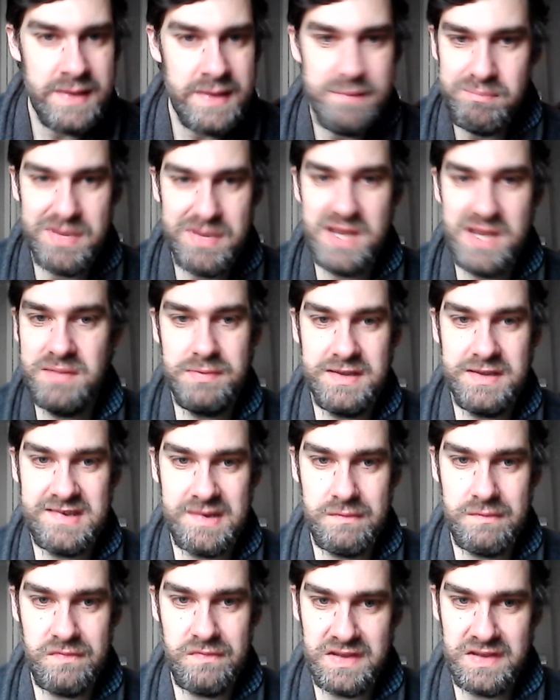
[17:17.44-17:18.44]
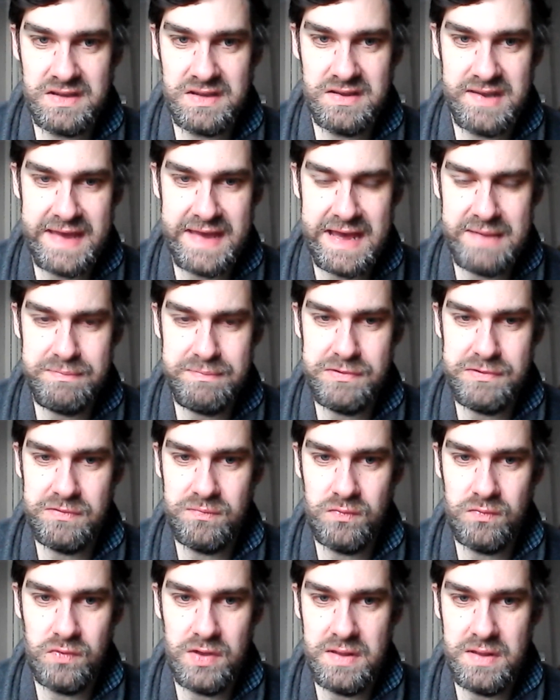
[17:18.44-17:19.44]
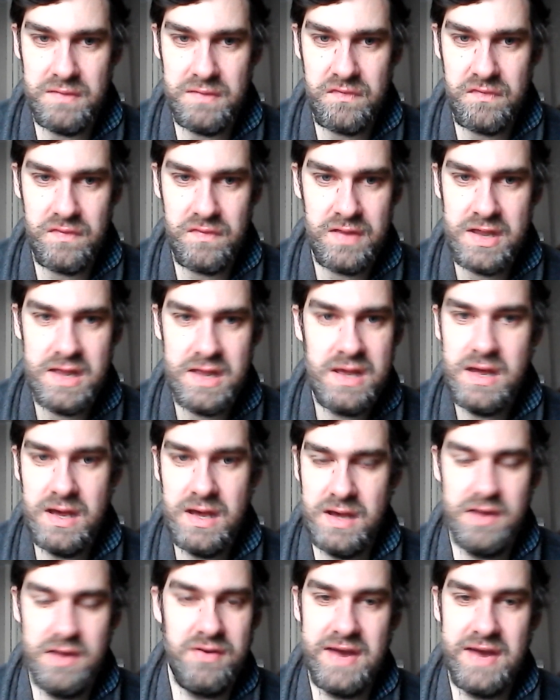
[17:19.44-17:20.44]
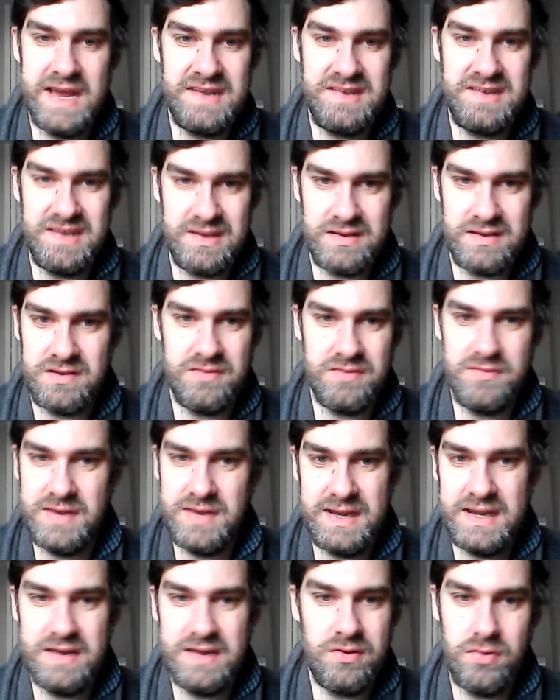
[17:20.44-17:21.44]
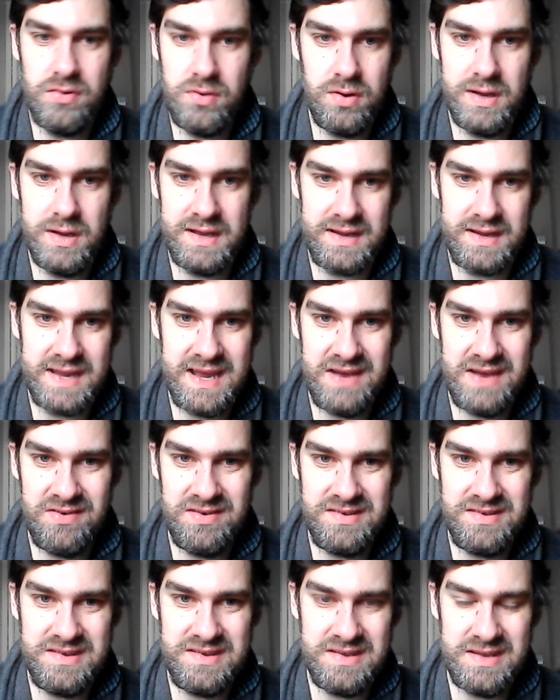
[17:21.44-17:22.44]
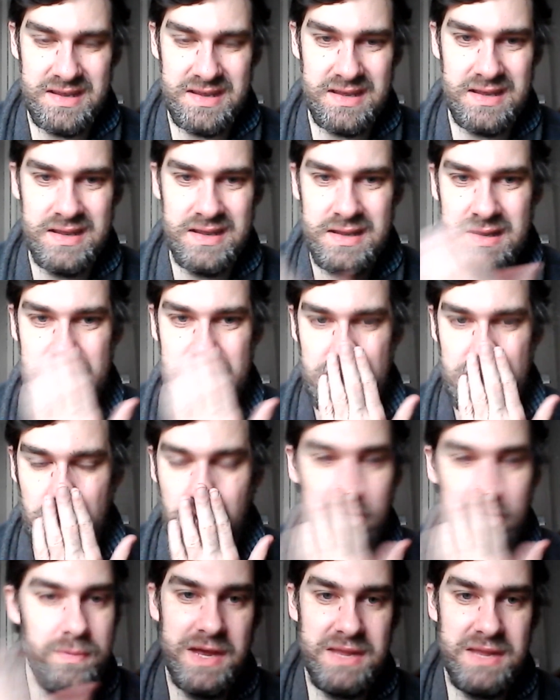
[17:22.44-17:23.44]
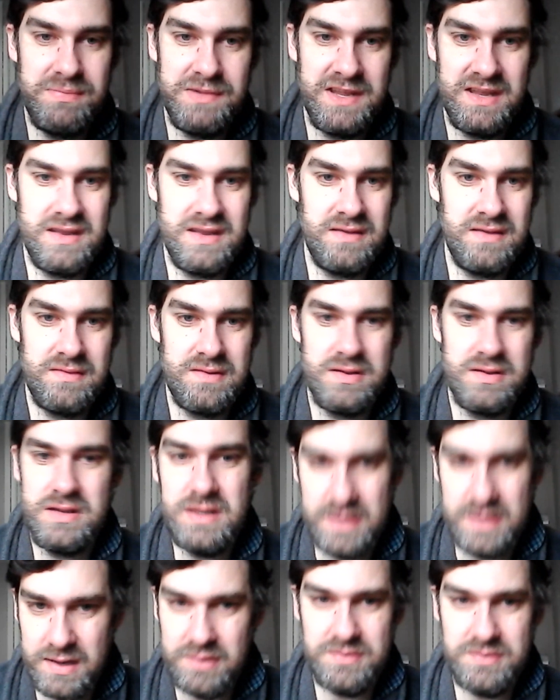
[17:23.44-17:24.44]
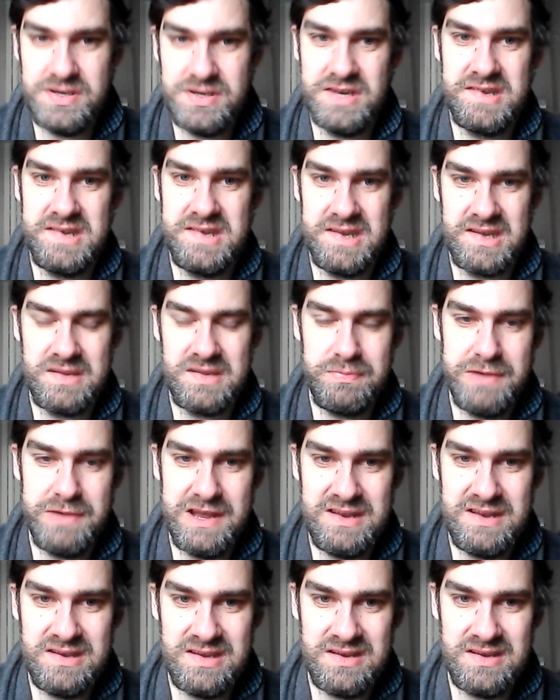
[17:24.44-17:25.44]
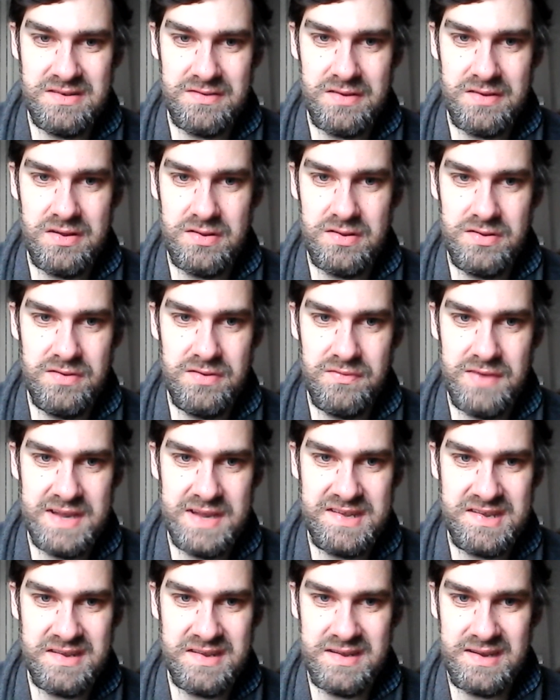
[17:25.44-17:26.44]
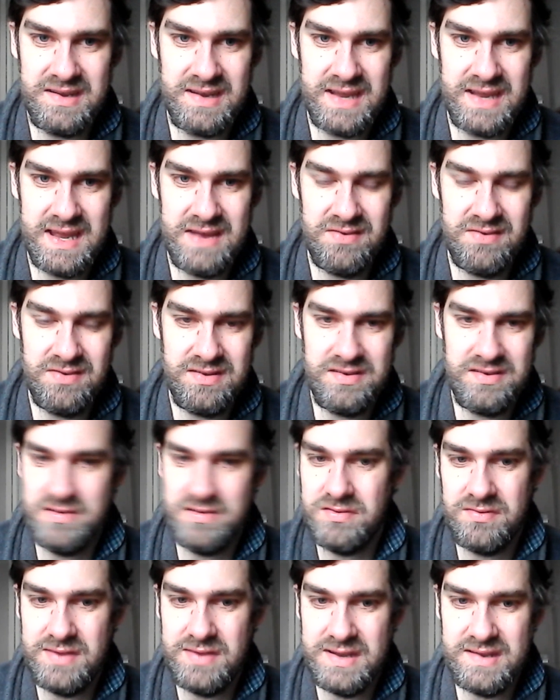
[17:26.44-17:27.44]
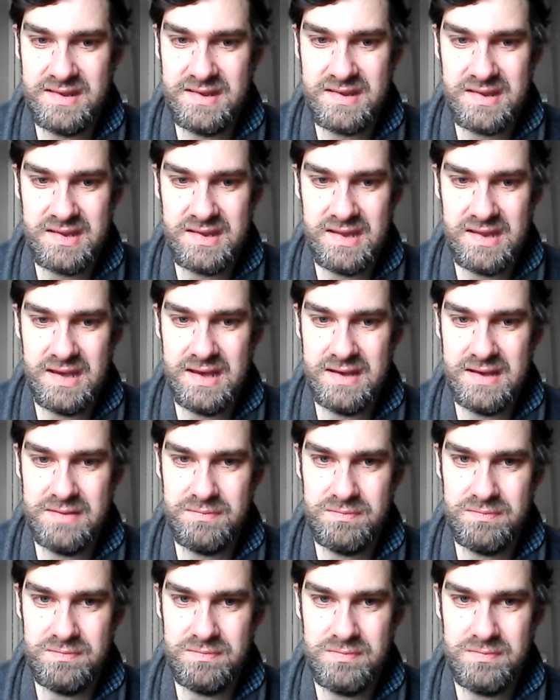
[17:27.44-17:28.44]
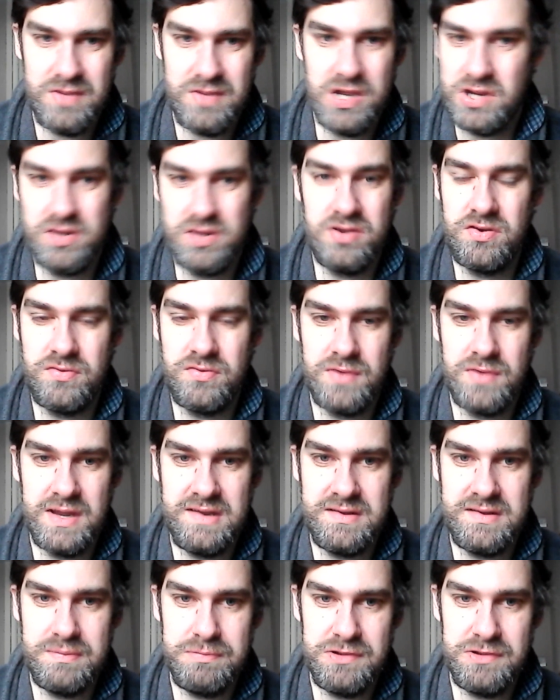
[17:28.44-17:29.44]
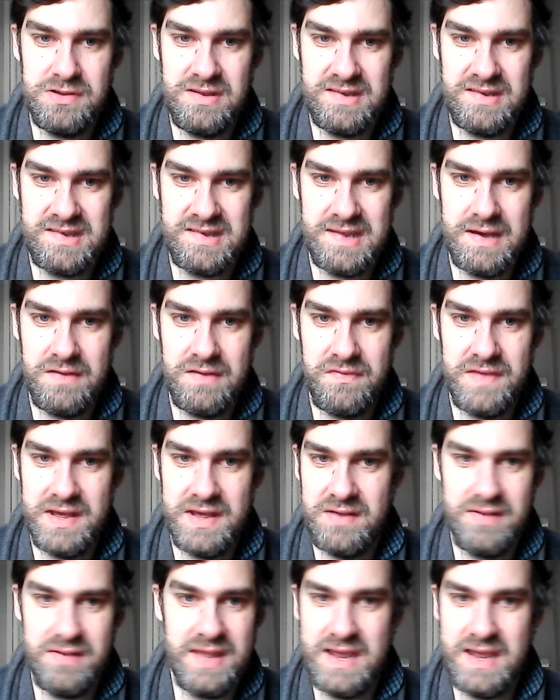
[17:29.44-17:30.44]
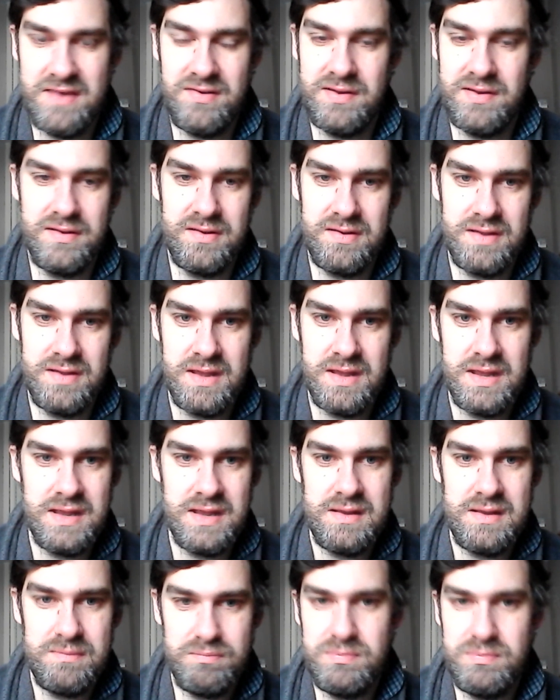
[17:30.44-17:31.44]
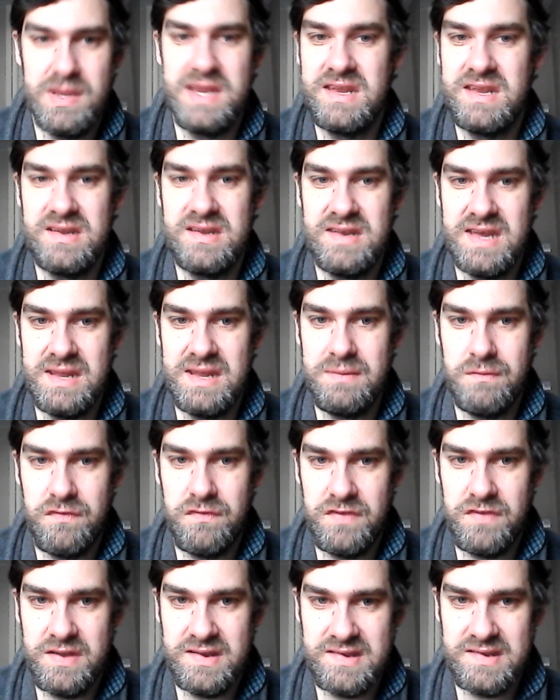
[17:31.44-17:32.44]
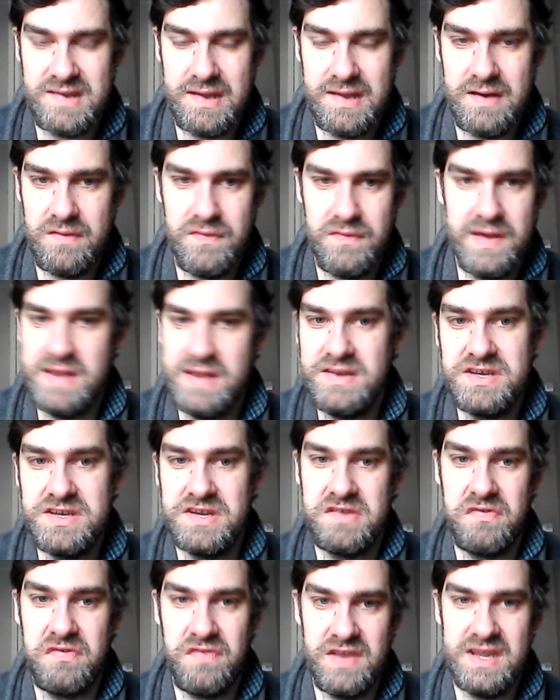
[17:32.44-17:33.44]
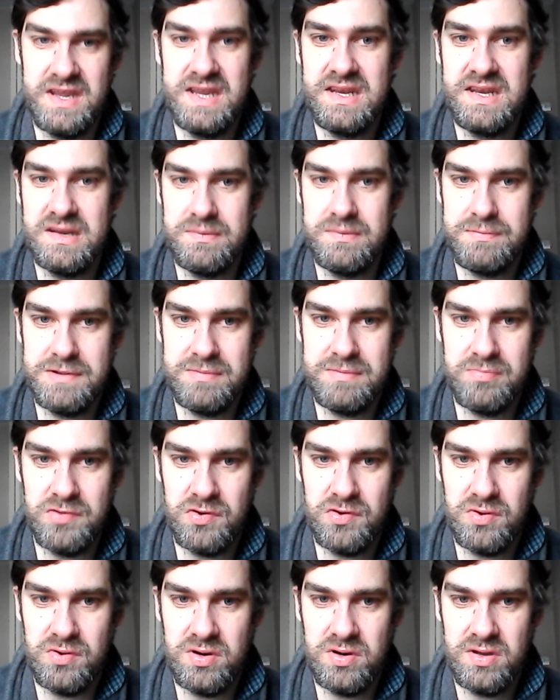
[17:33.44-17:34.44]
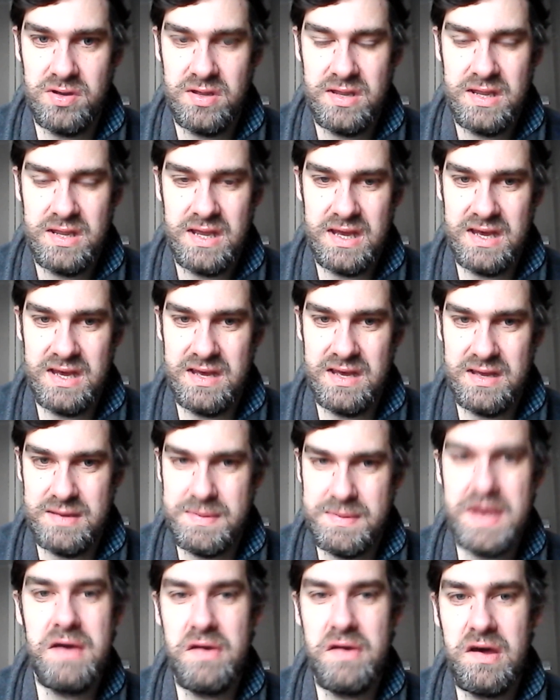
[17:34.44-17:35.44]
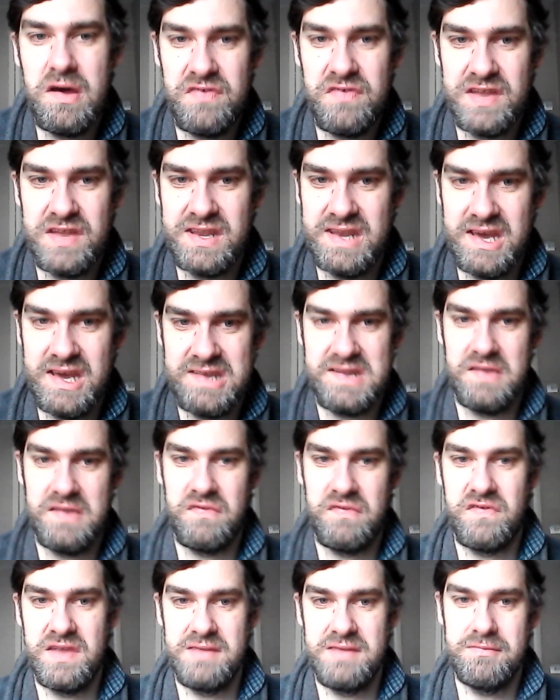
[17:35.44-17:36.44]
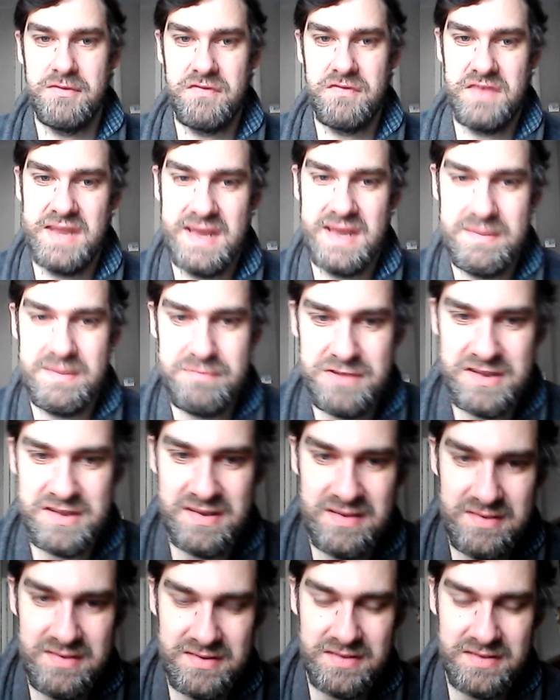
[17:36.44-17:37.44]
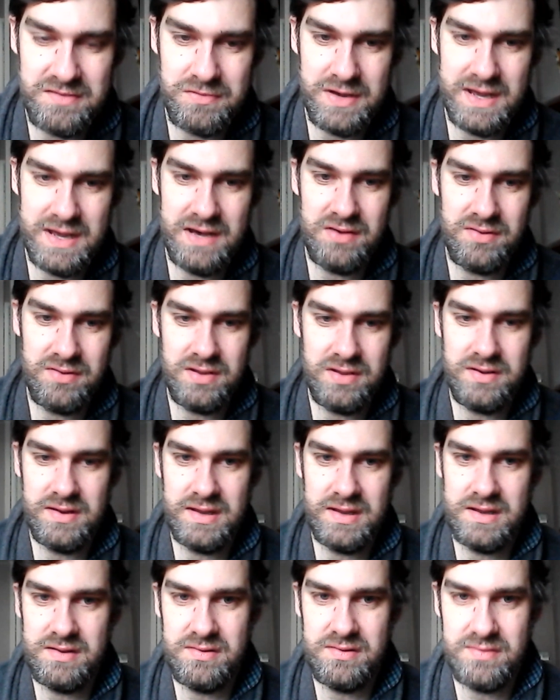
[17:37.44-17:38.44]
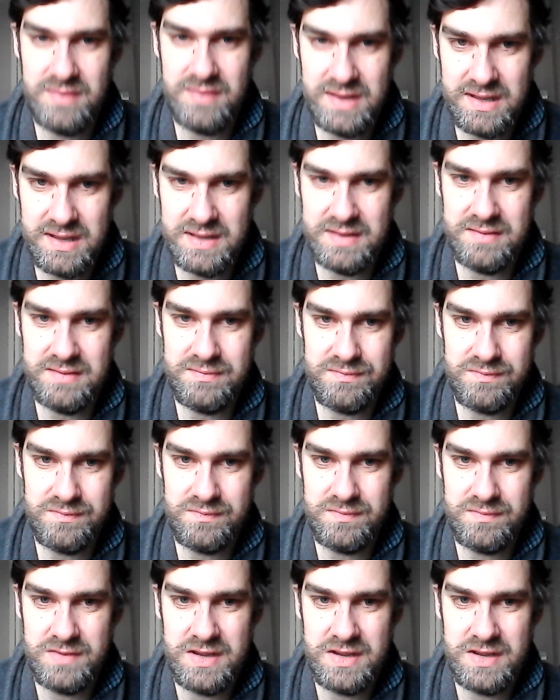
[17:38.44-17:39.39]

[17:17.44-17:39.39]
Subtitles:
maybe something could happen with her acting career or her character, or maybe, you know, just expanding on the wrestling character is a good way to put yourself out there and make a name for yourself and just fit in a bit more. I think that's the theme of the episode as well, you know,